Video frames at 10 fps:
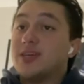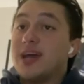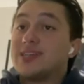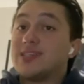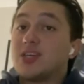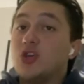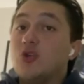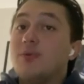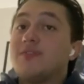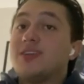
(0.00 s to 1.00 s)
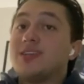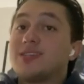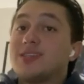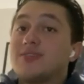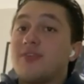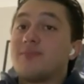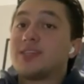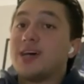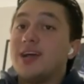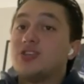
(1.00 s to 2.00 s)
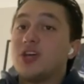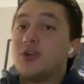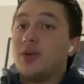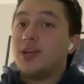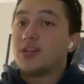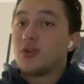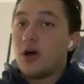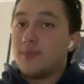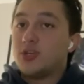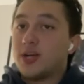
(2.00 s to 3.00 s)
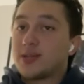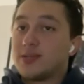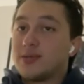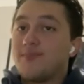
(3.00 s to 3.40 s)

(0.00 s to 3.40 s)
as the cube of the distance from the tide generating object.